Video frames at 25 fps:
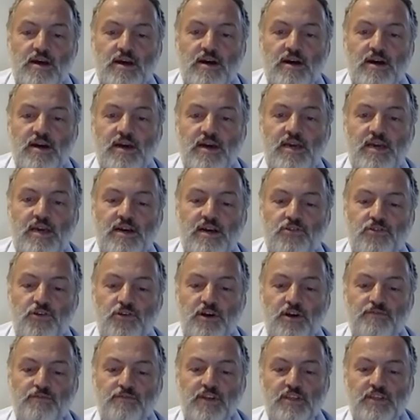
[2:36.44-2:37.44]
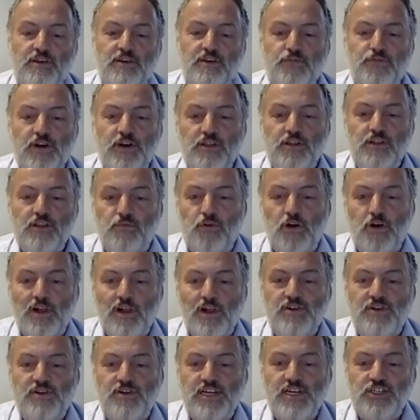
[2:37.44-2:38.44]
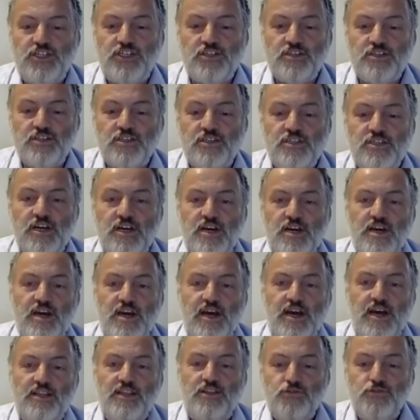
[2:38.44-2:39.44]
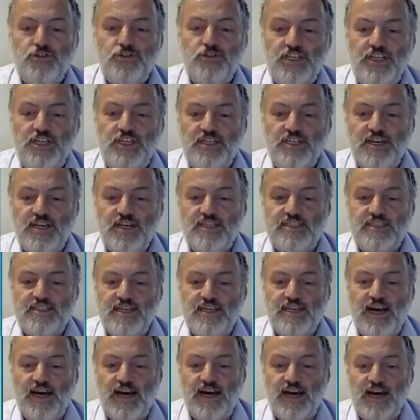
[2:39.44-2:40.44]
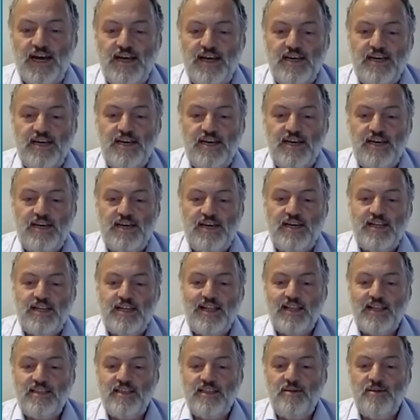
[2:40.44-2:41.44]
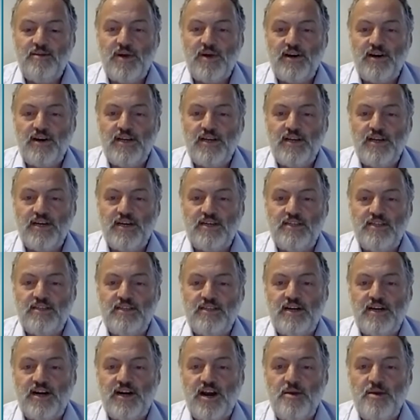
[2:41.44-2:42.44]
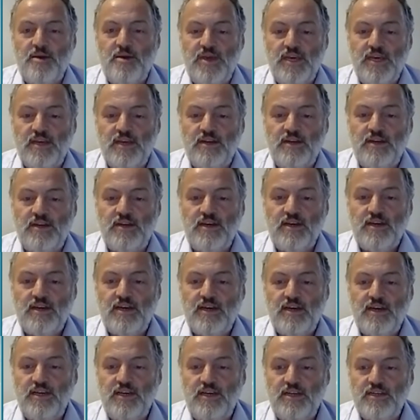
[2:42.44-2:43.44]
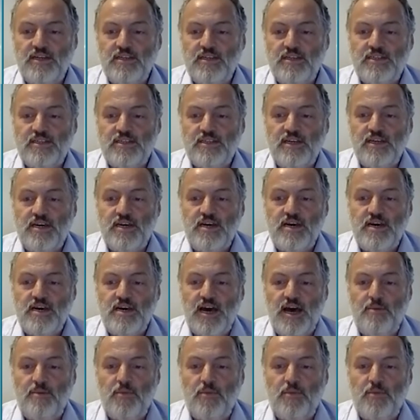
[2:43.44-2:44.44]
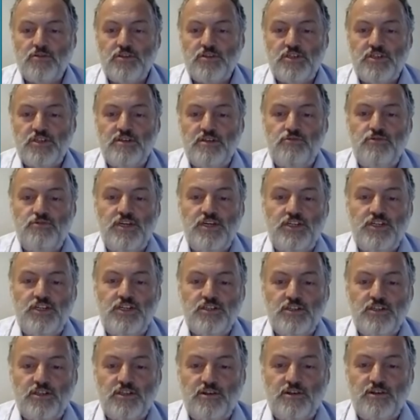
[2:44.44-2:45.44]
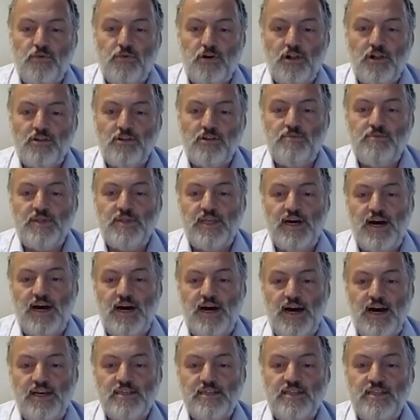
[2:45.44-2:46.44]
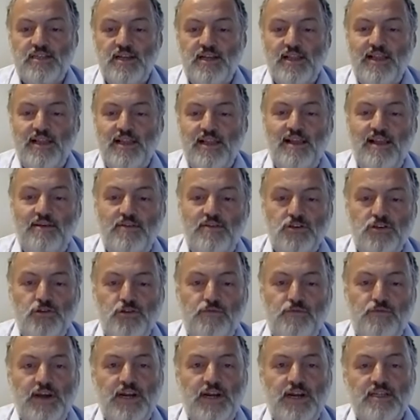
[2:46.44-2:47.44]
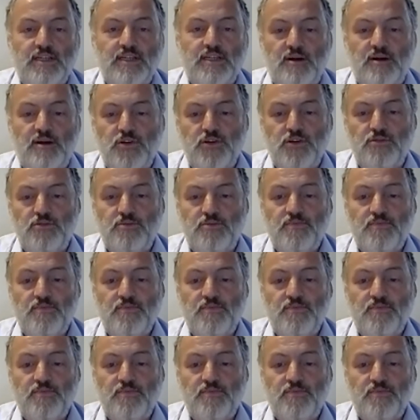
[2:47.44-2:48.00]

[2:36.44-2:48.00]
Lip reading: Here you have the different world regions, and you see that Latin America and the Caribbean is amongst the regions in the world with the highest levels of NRW.